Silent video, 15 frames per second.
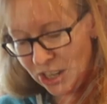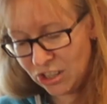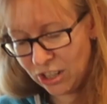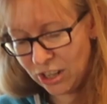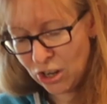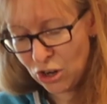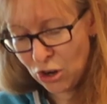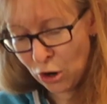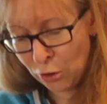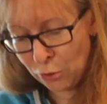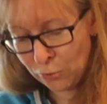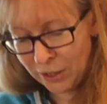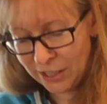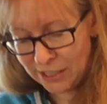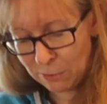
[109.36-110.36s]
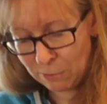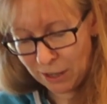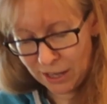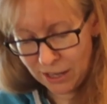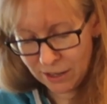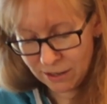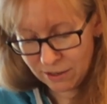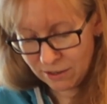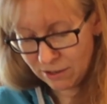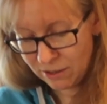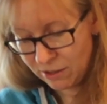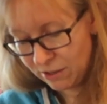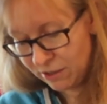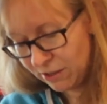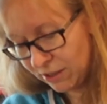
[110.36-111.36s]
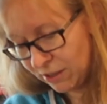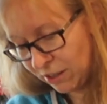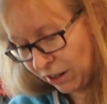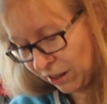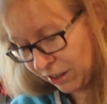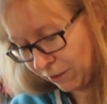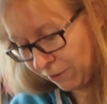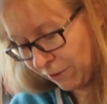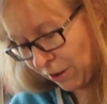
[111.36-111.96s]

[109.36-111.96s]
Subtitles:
actually no recipe that I could